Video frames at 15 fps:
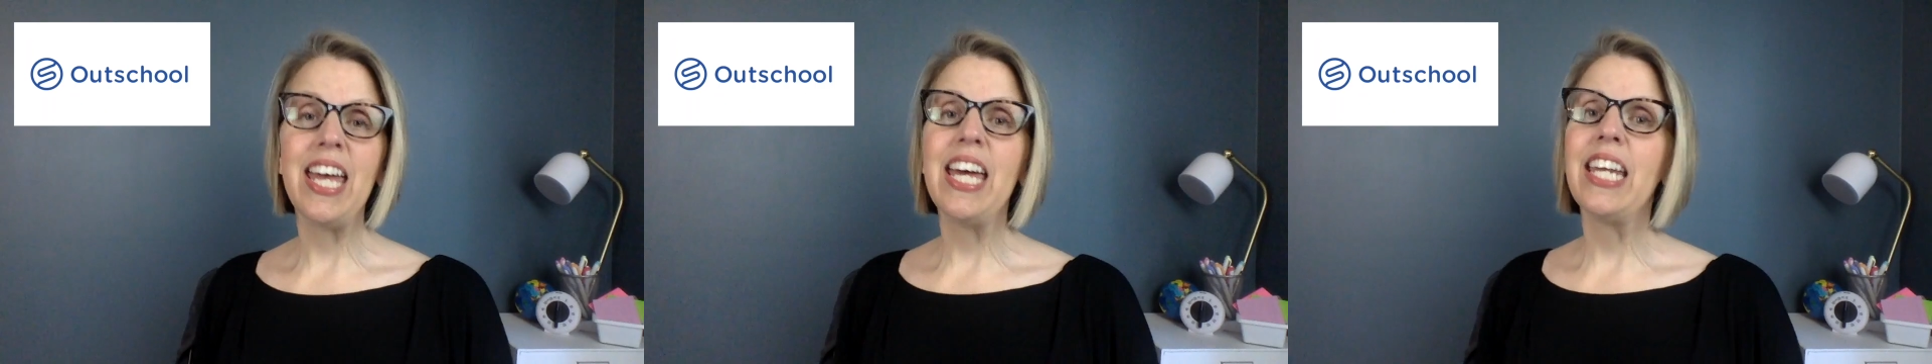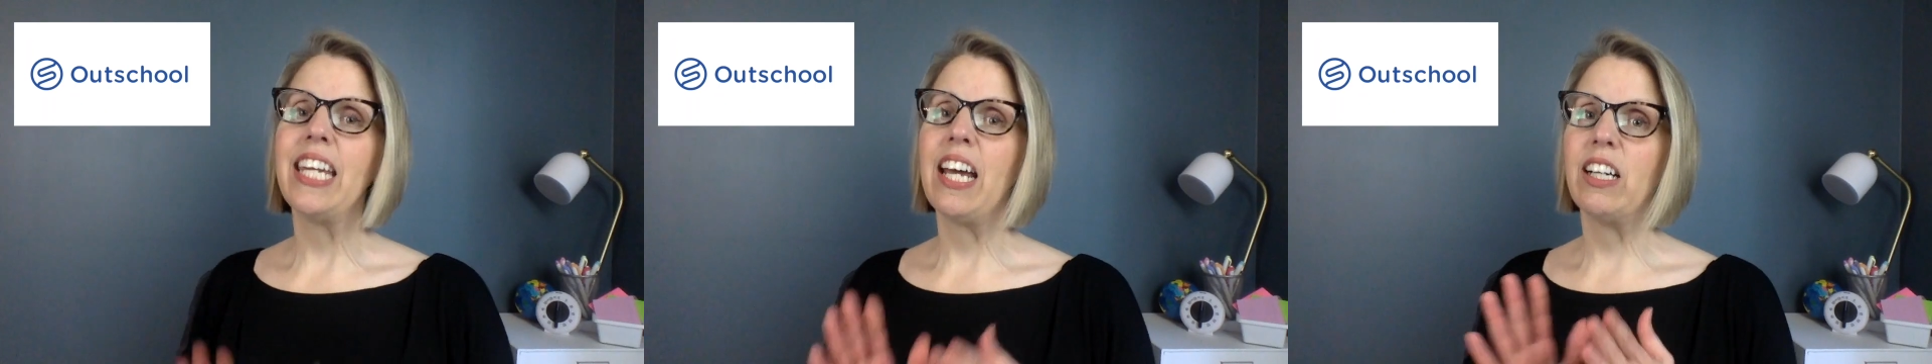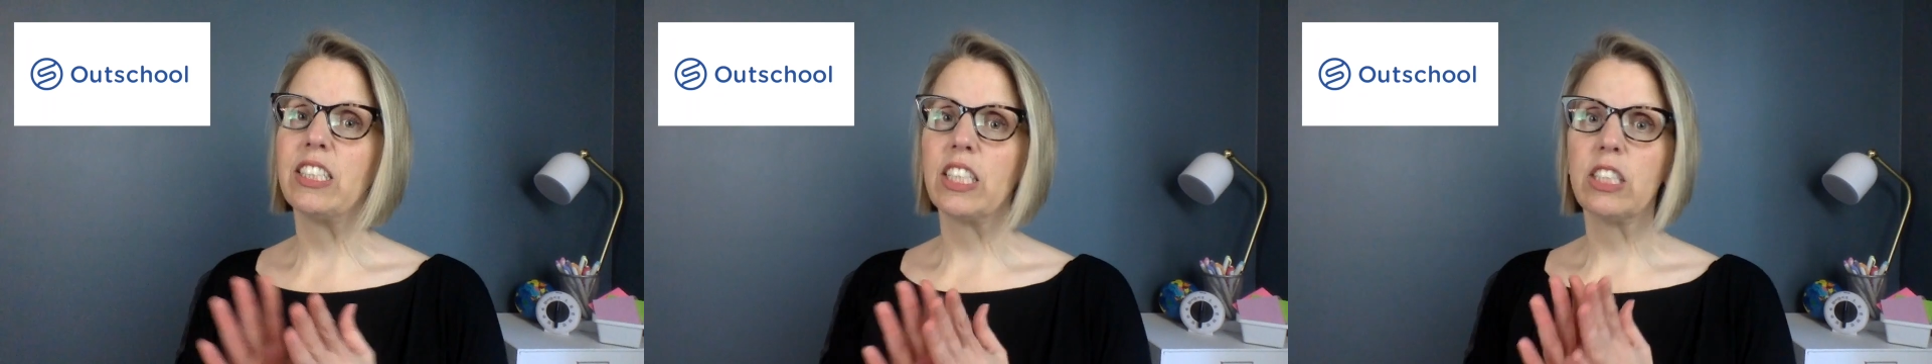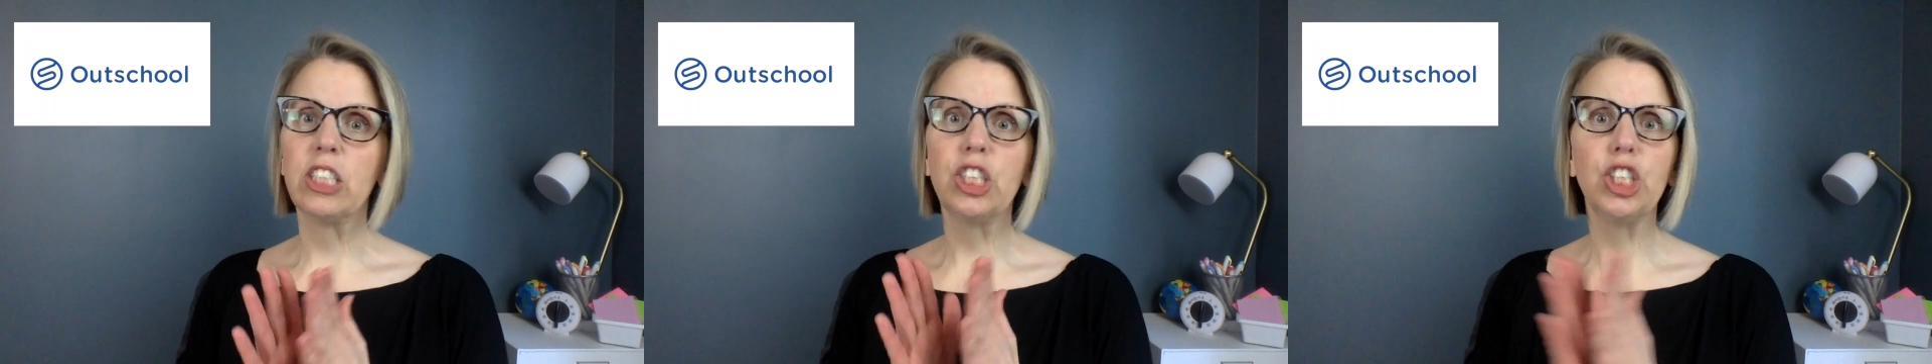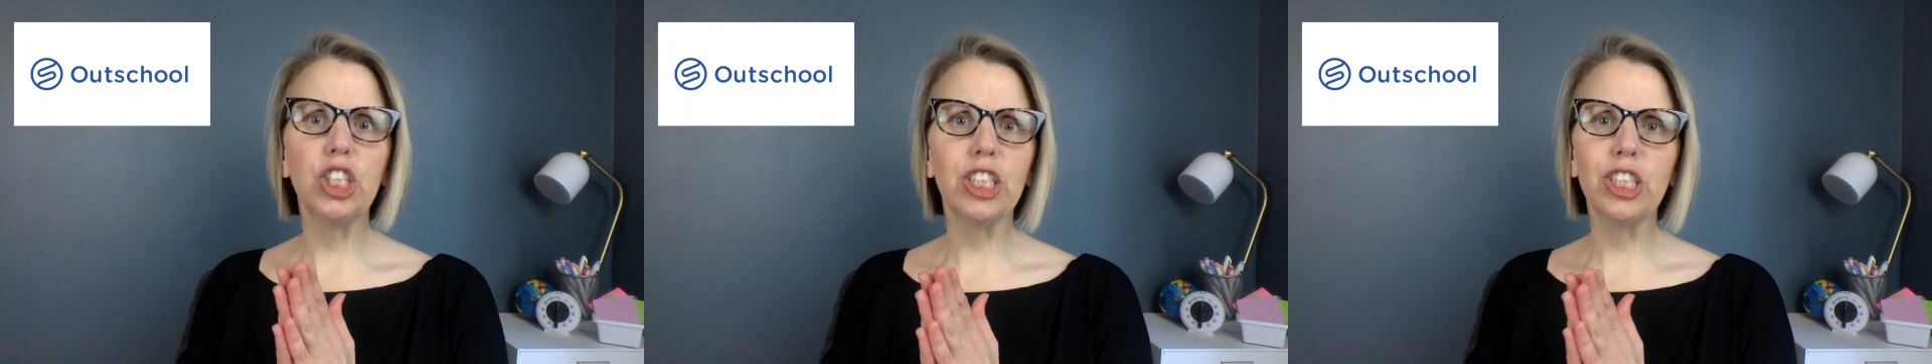Now, as
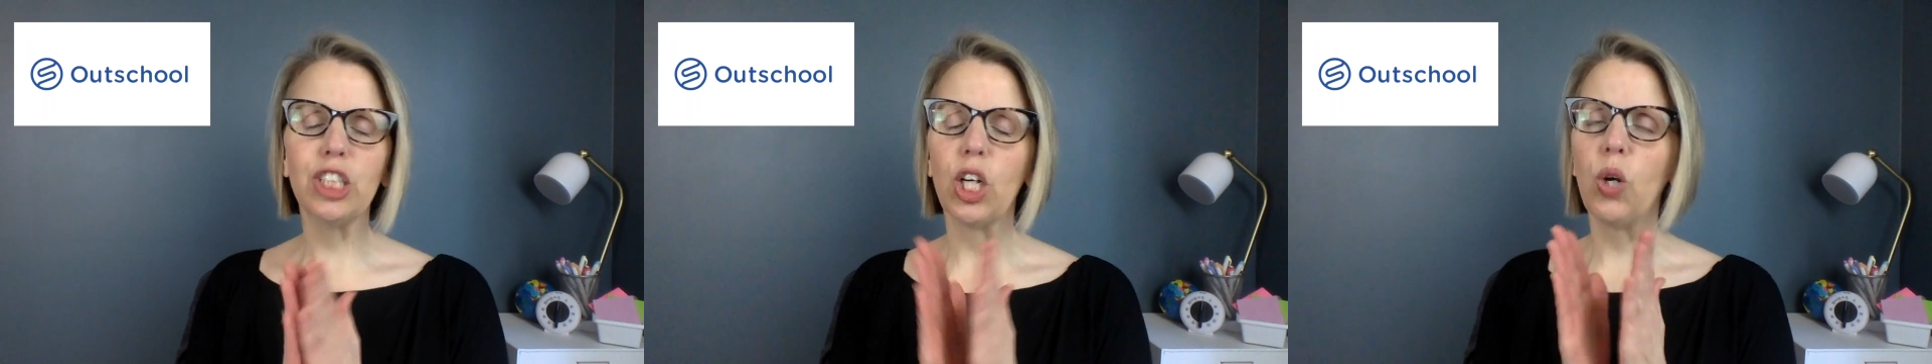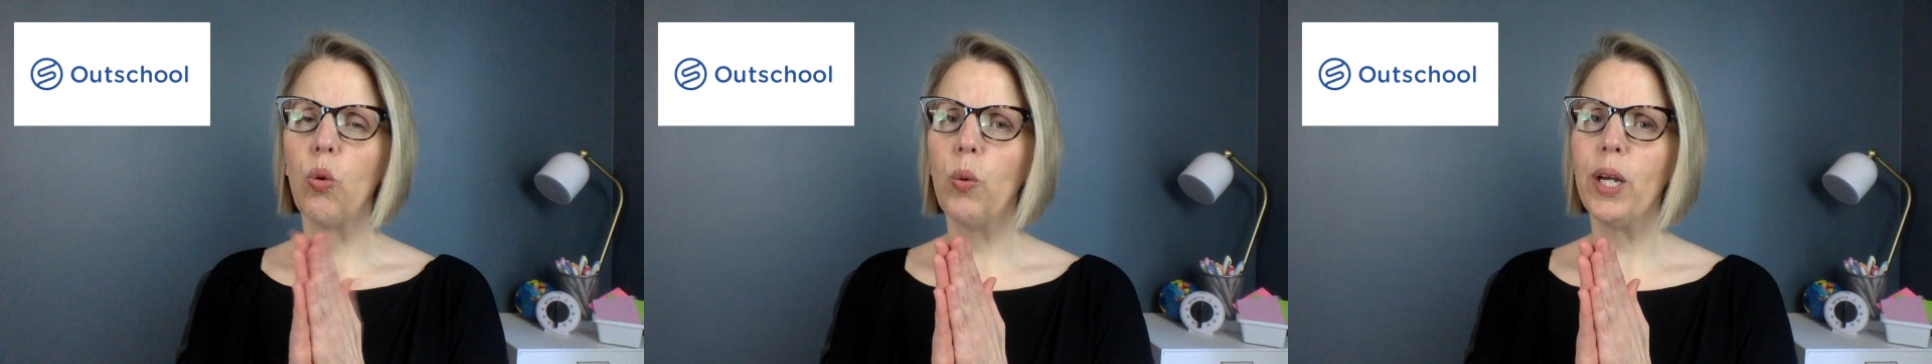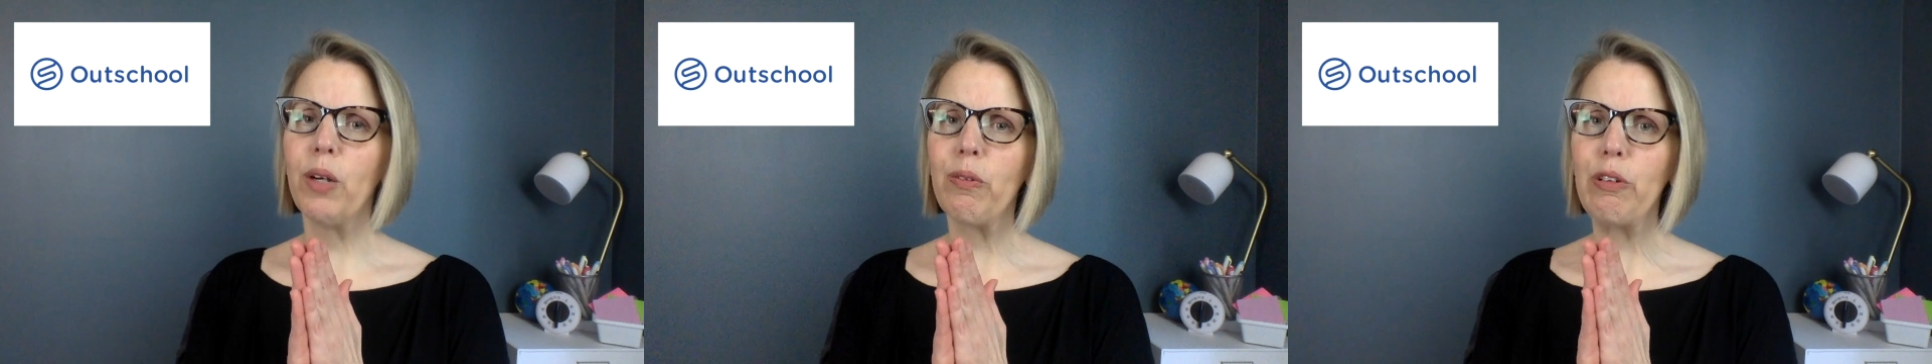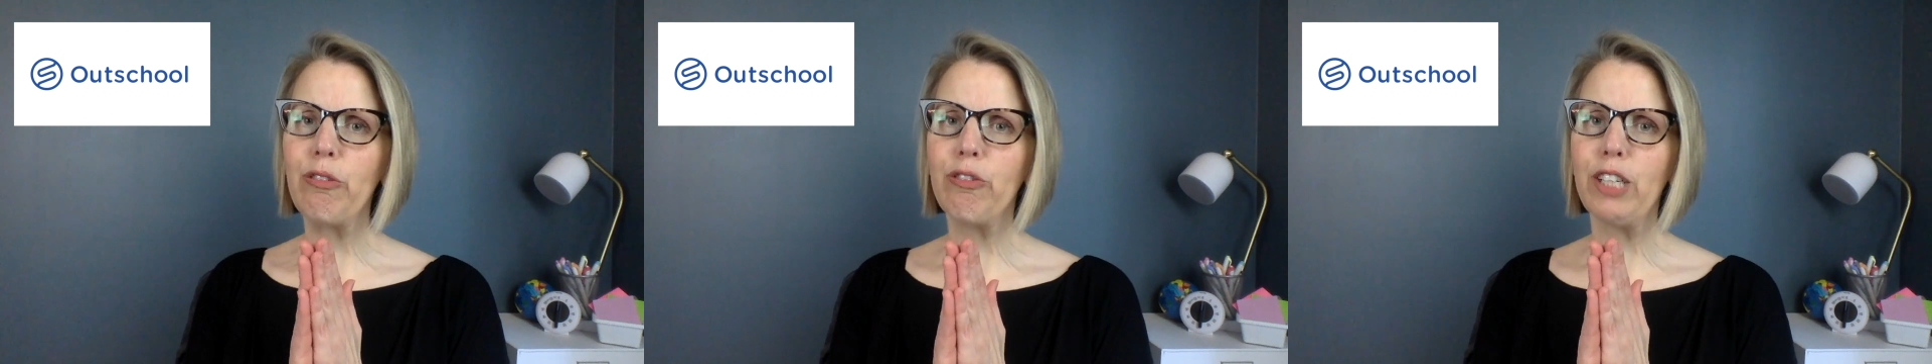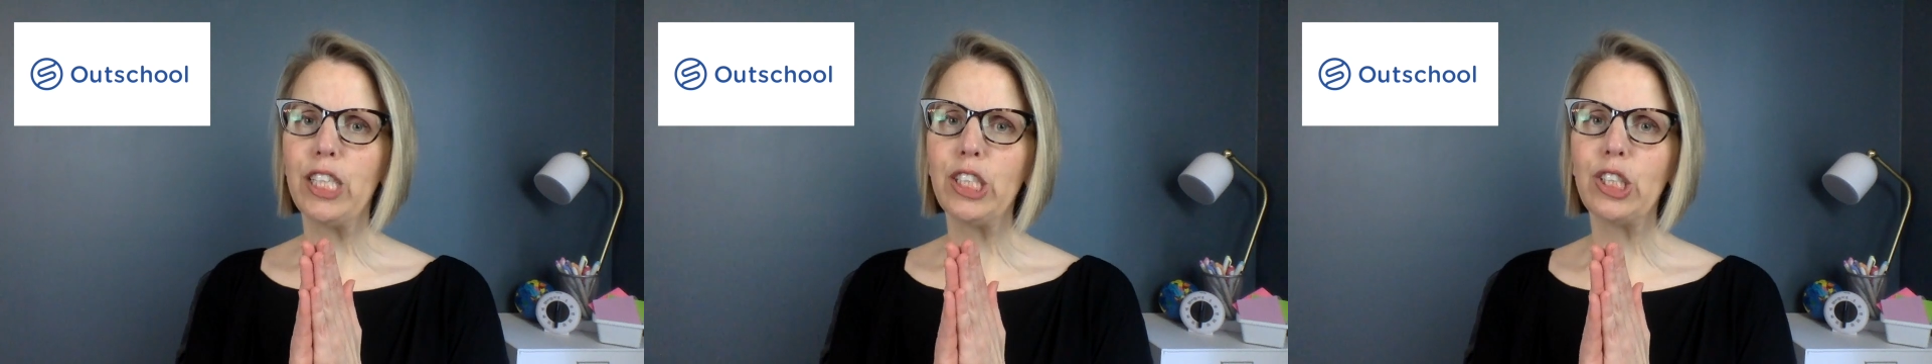just a quick
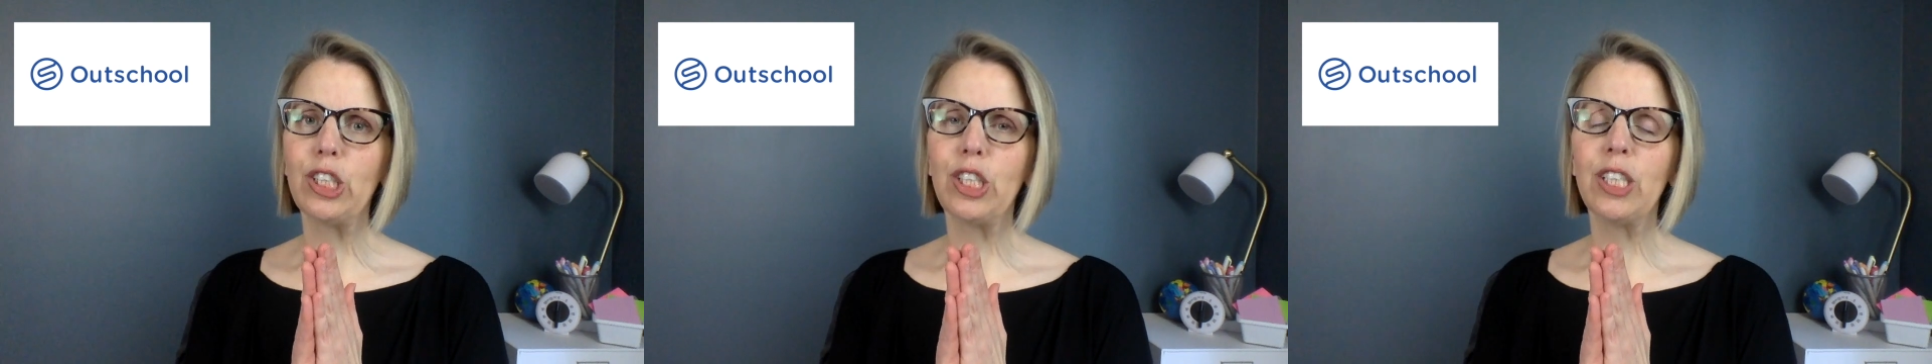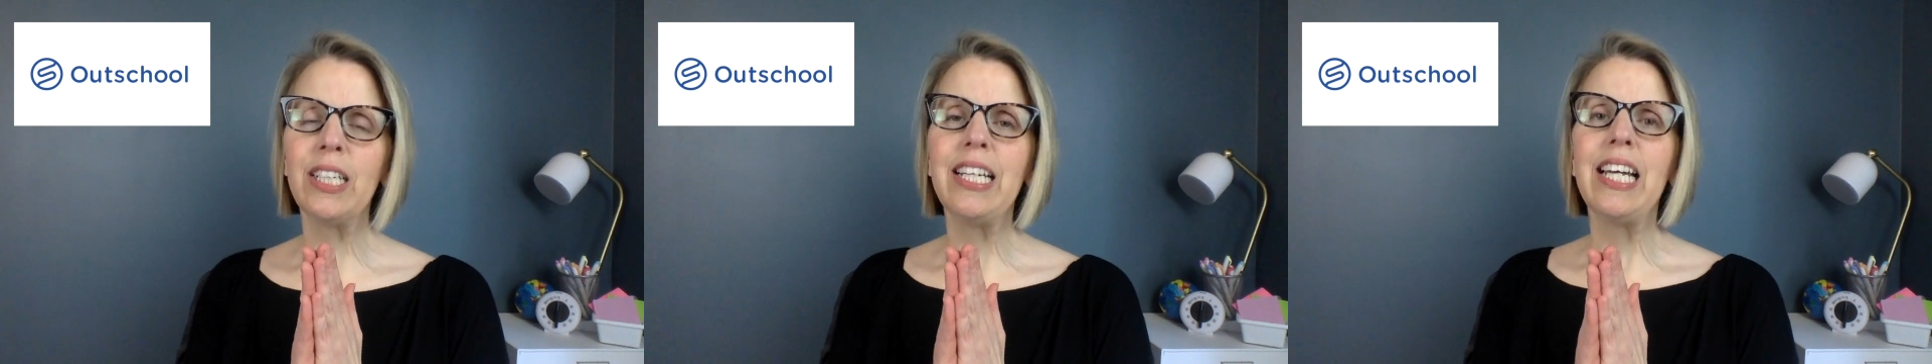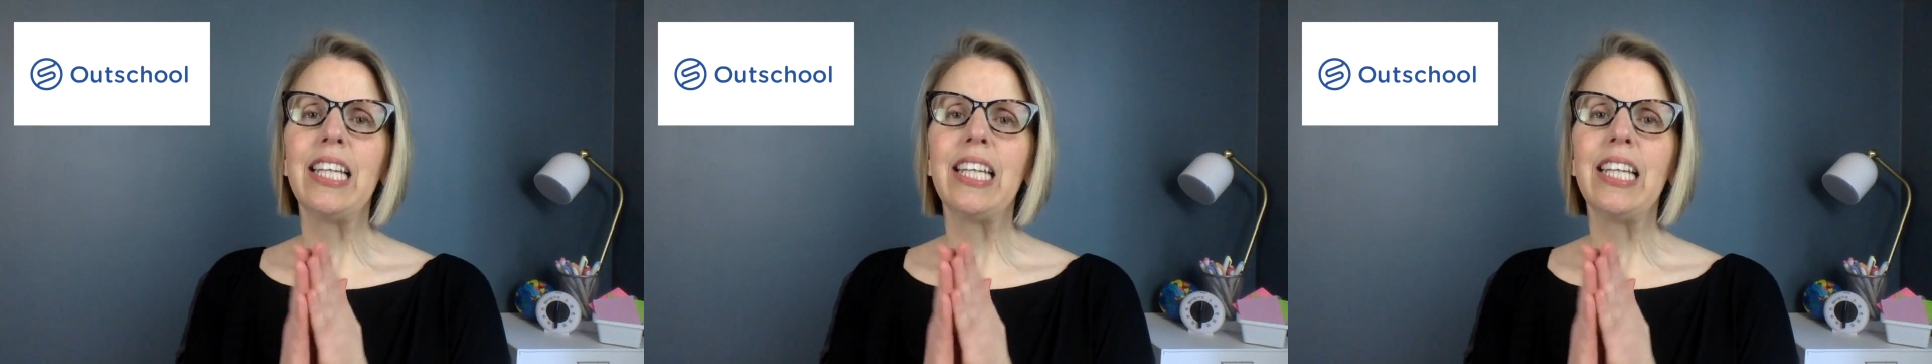refresher,